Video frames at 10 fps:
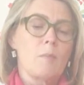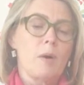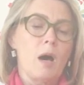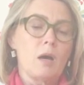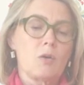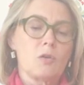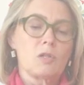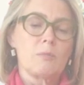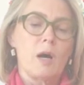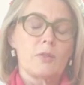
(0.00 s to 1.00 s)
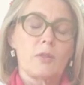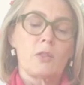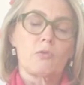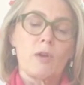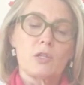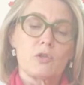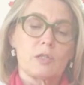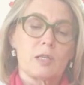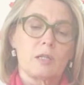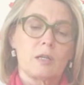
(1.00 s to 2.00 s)
Pa called to Ma that the threshers
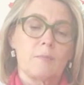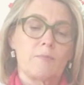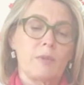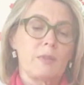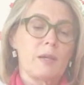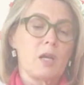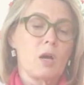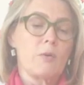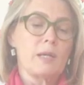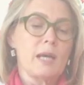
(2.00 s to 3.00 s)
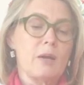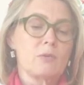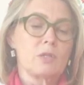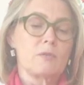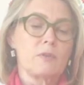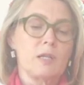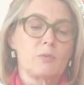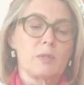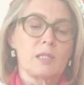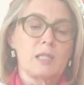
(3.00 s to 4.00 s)
had come, and then he hurried out to the field
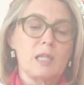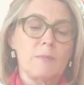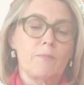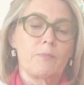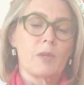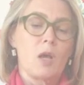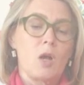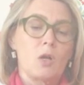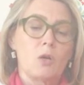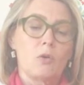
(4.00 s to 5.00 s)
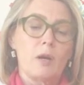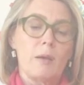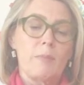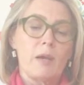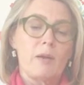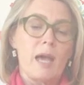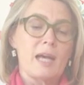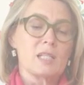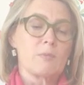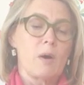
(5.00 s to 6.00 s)
with his team. Laura and Mary
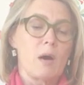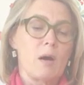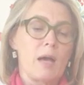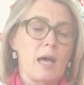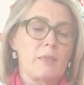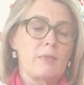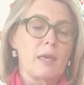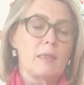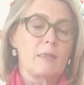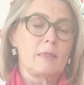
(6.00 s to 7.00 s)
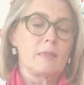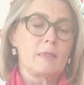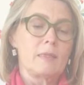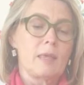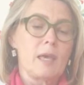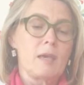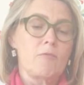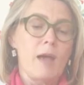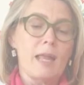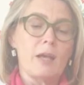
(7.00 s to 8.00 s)
asked Ma, and then they
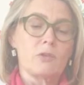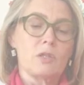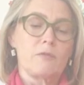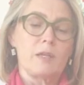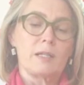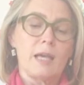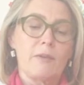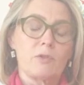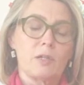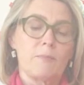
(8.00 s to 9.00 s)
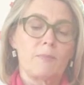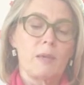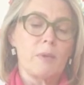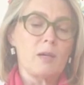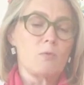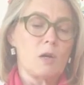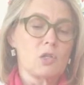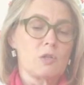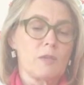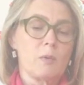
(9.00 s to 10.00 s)
ran out to the field after him. They might
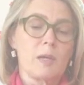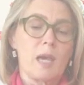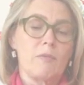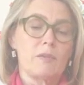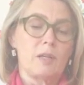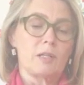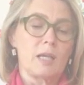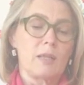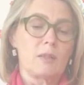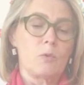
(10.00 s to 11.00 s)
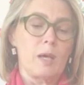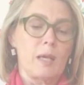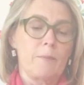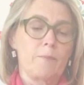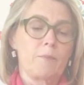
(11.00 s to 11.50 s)
watch if they were careful not to get in the way.